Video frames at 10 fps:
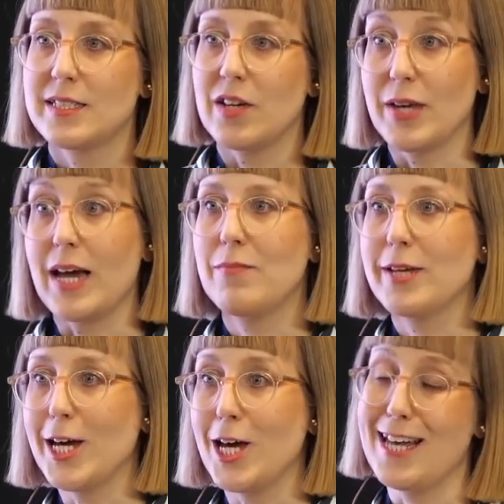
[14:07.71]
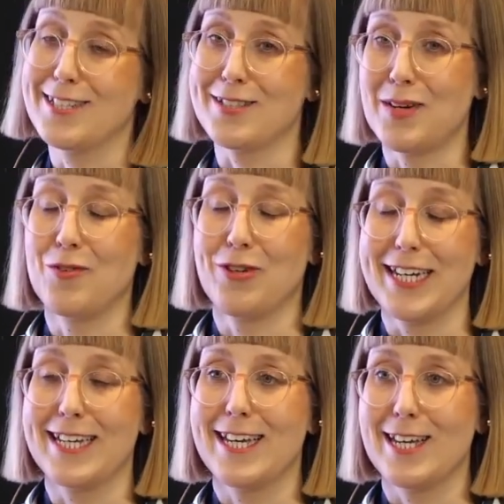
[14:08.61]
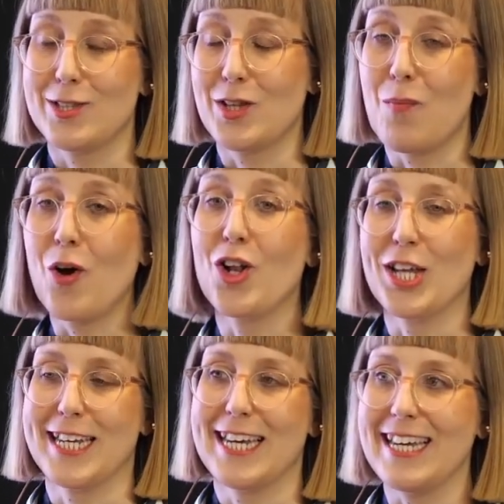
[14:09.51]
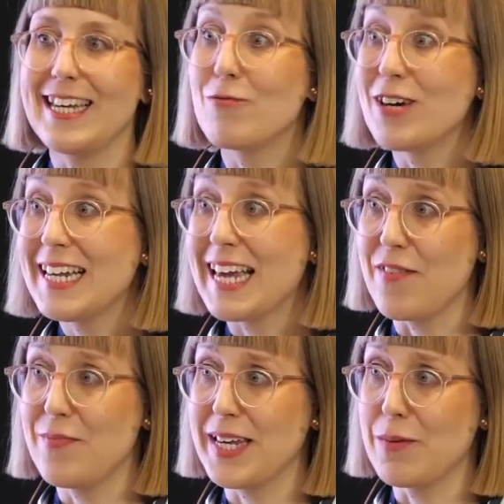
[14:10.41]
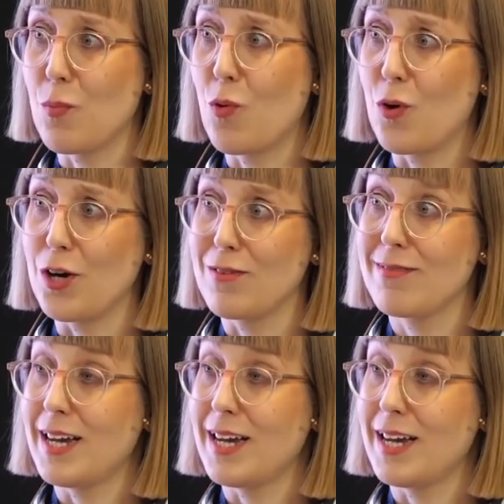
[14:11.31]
So yeah, as a summary, the modeling, it really gave me a more,